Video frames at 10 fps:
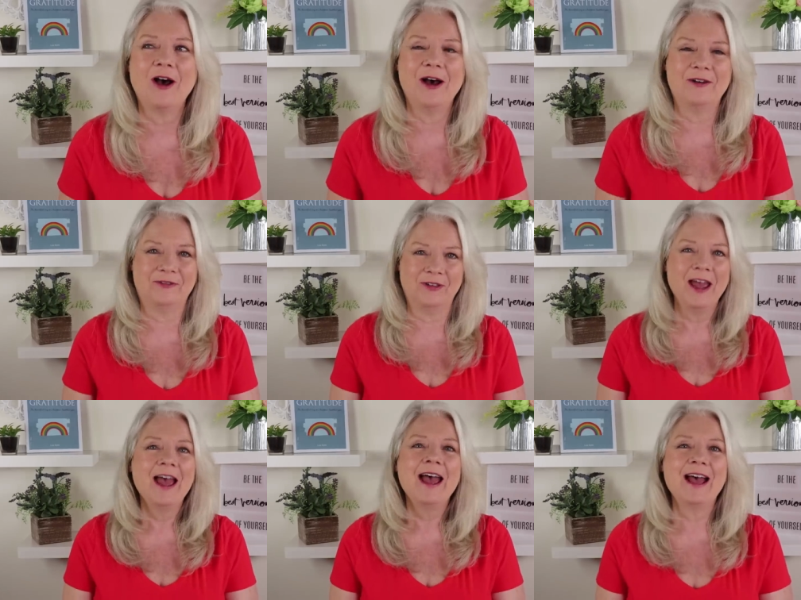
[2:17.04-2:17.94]
off
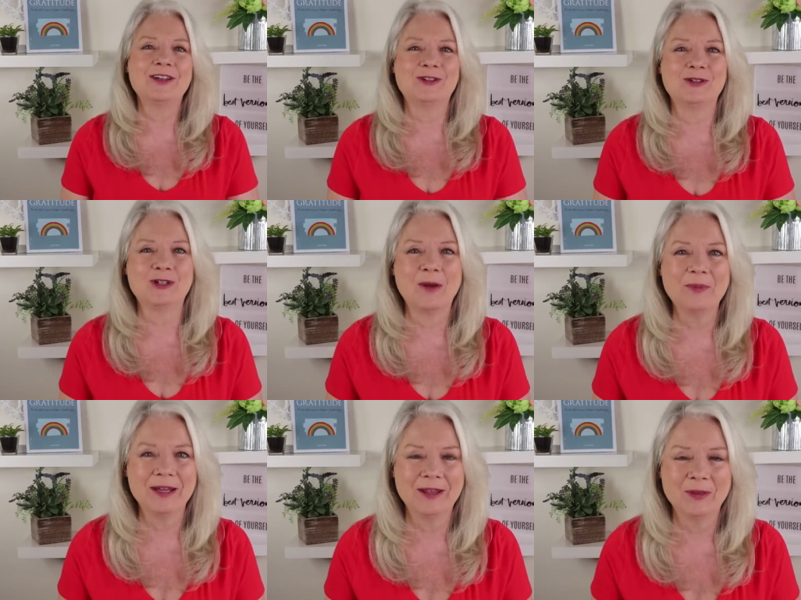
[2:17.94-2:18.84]
as you're
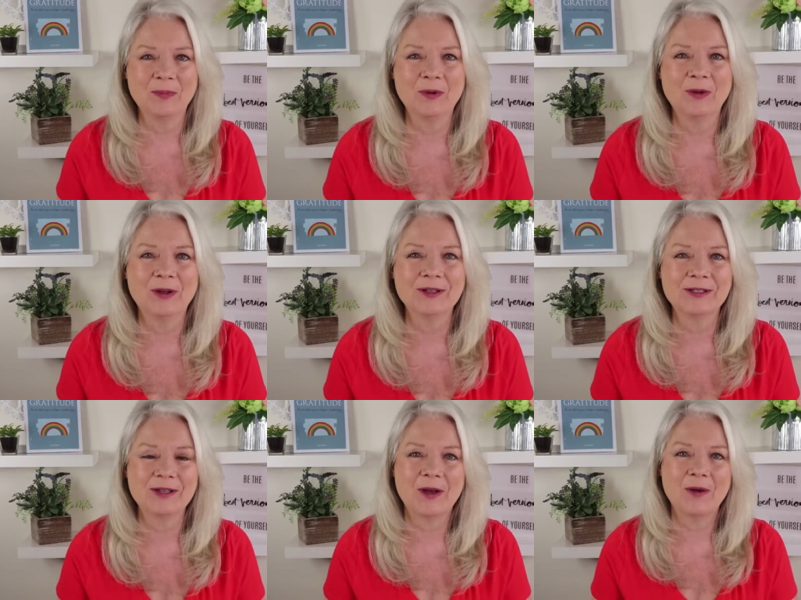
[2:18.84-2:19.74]
jumping in the pool.
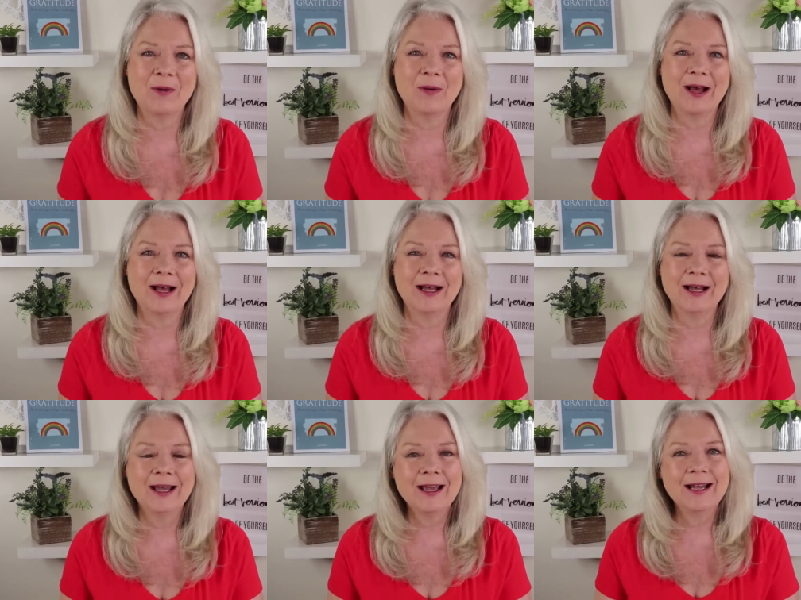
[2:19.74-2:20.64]
So
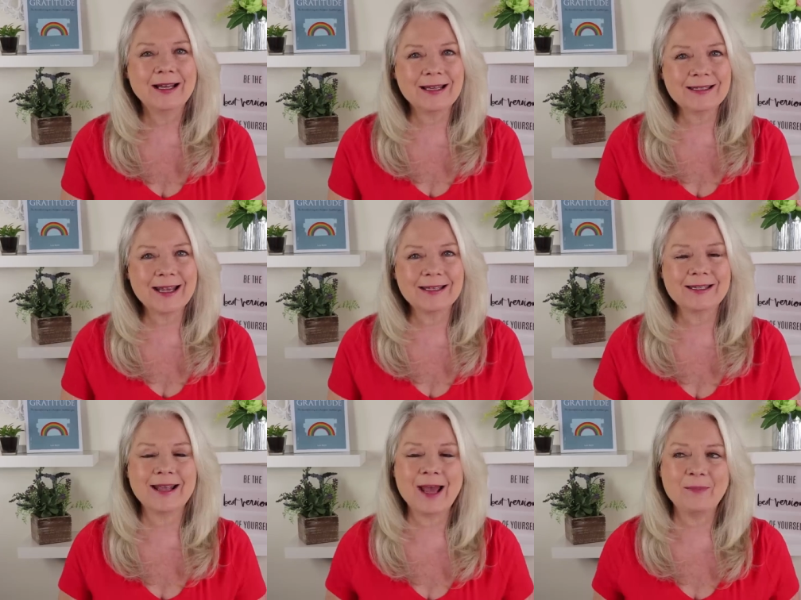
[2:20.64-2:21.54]
uh, let's get
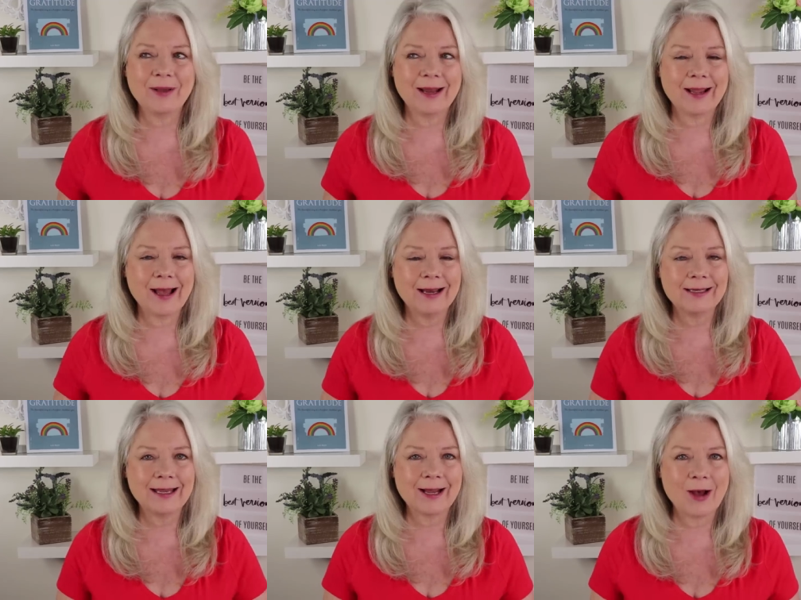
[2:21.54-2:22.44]
to that, but I
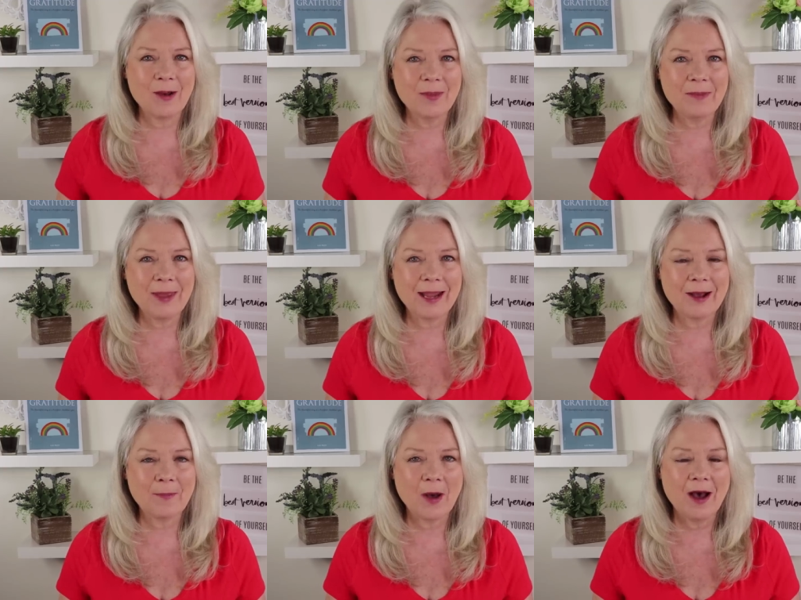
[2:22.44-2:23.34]
gotta take all my
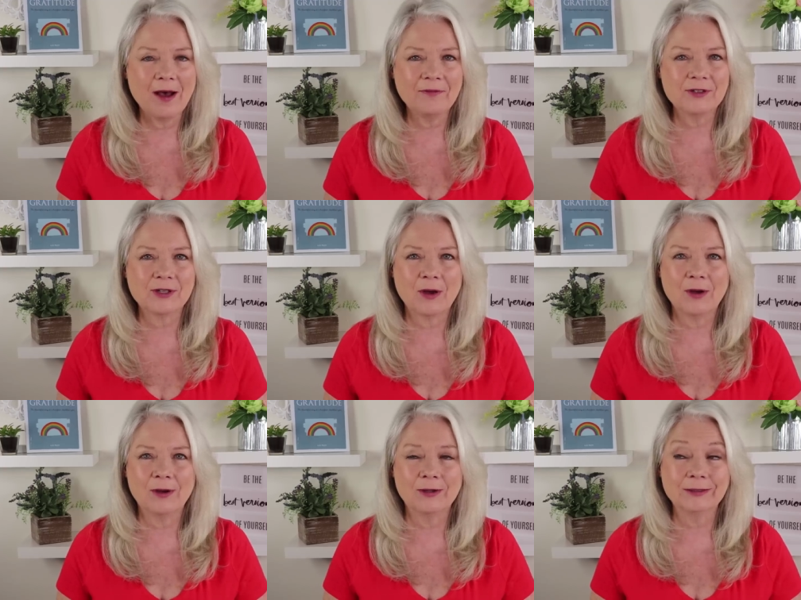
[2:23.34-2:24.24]
makeup off,
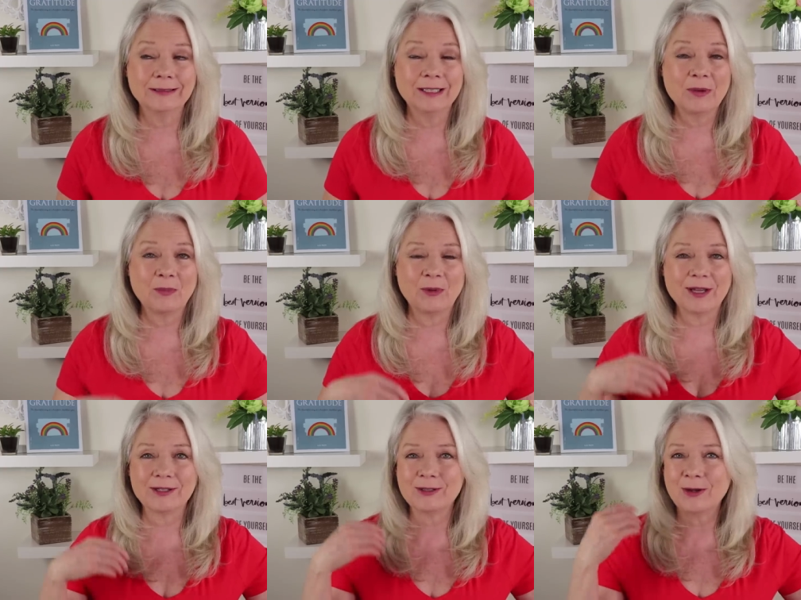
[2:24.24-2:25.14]
so
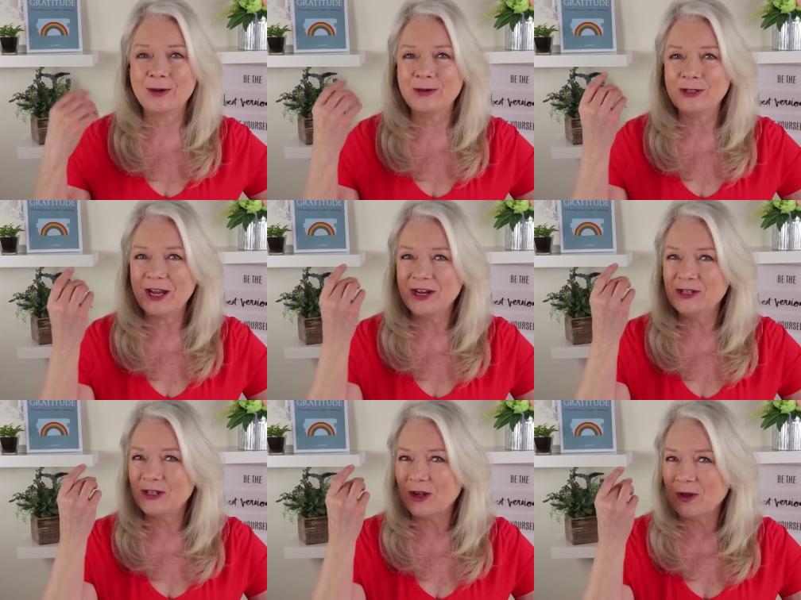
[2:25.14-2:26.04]
presto
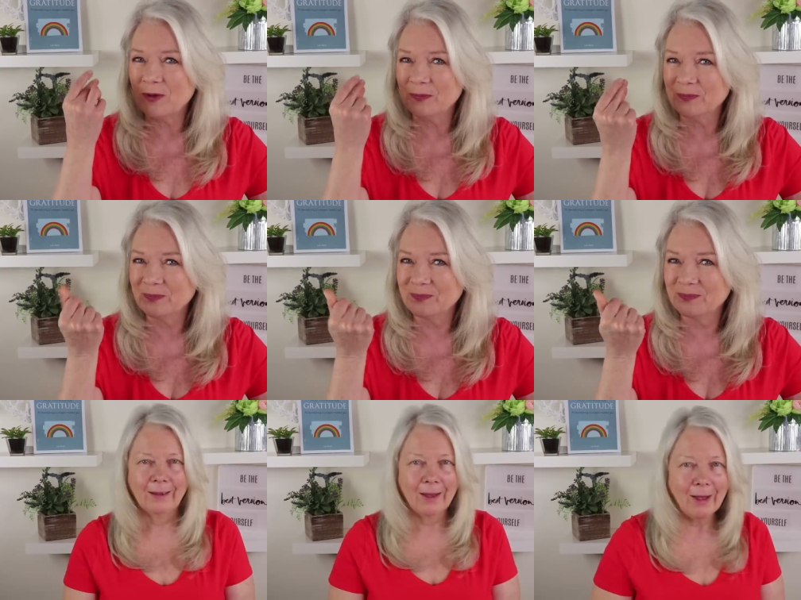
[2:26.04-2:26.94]
changeo.
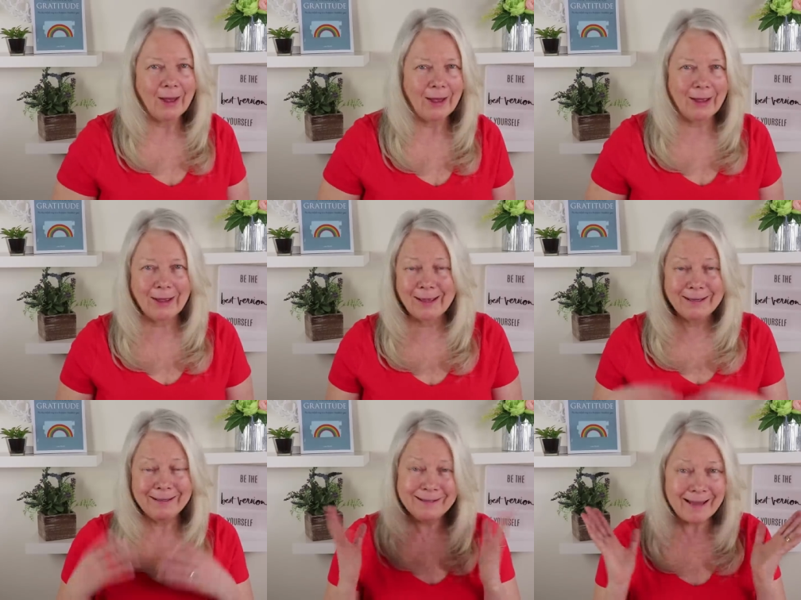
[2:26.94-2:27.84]

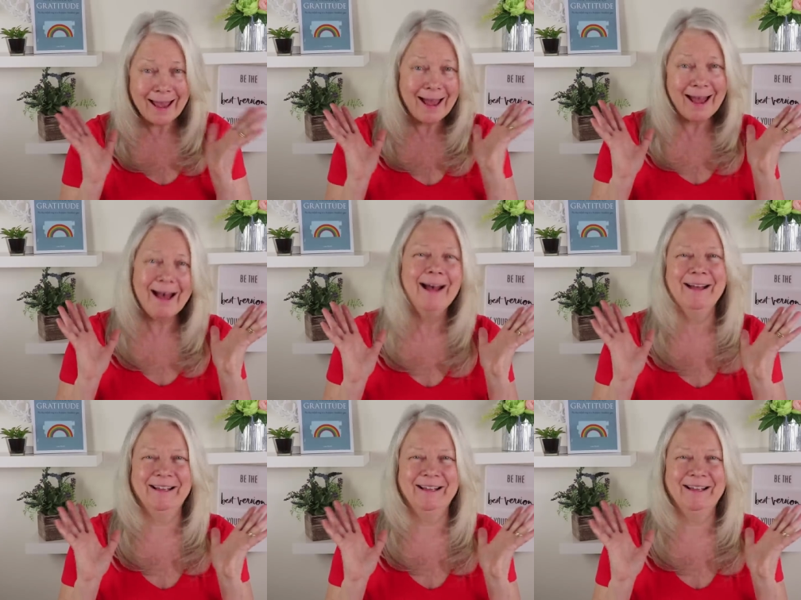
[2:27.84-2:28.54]
Uh, yeah.